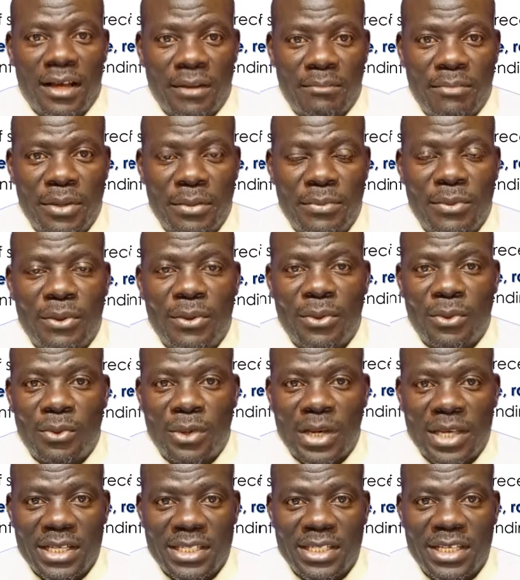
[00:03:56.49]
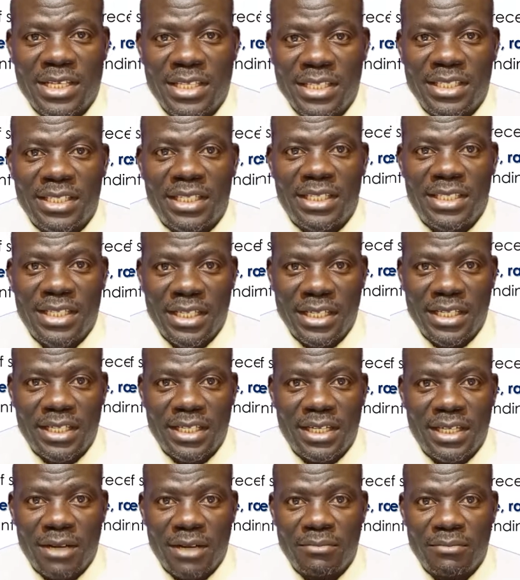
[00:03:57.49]
people were sending the
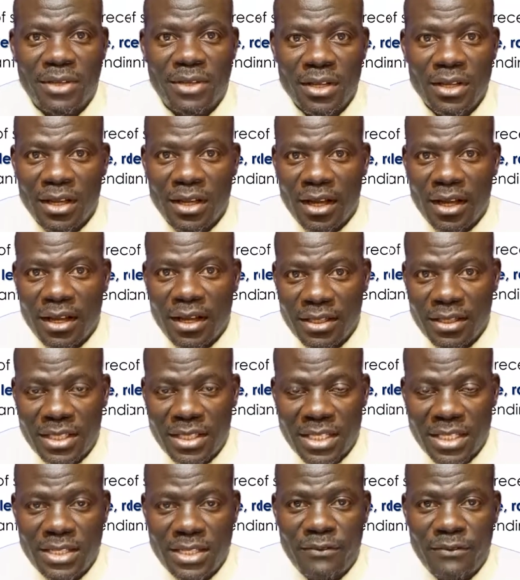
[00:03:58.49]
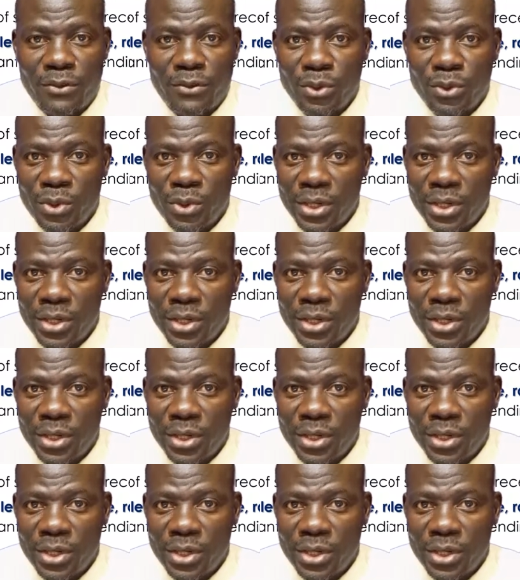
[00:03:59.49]
telegram, just few